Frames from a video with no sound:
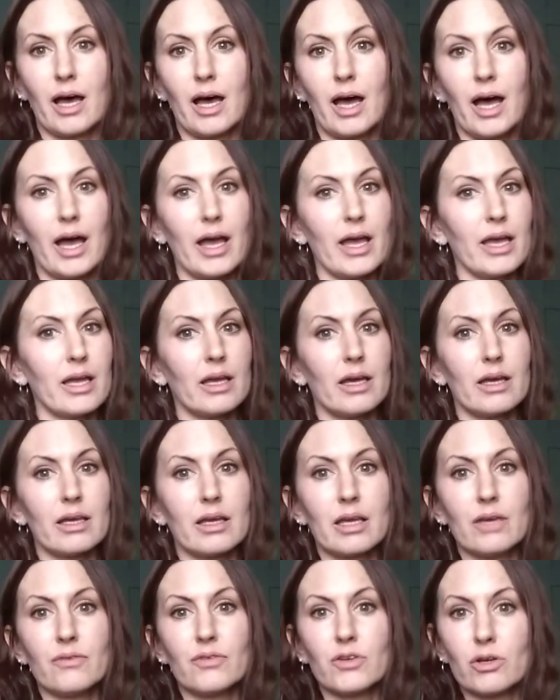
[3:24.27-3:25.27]

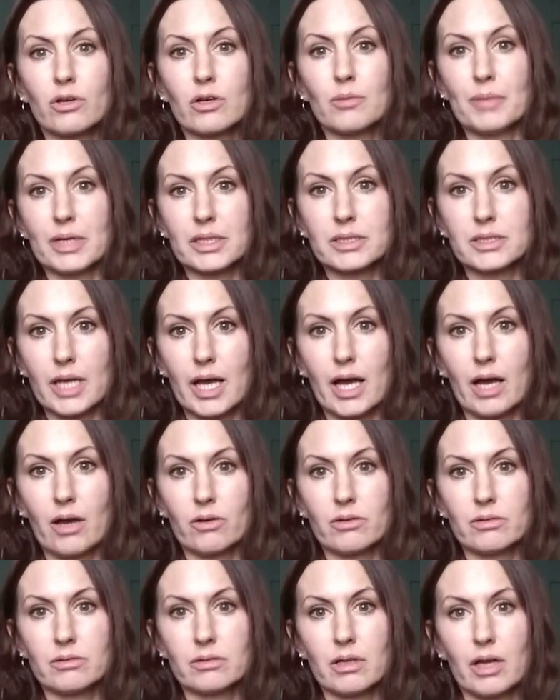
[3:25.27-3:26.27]
If you're a MGTOW,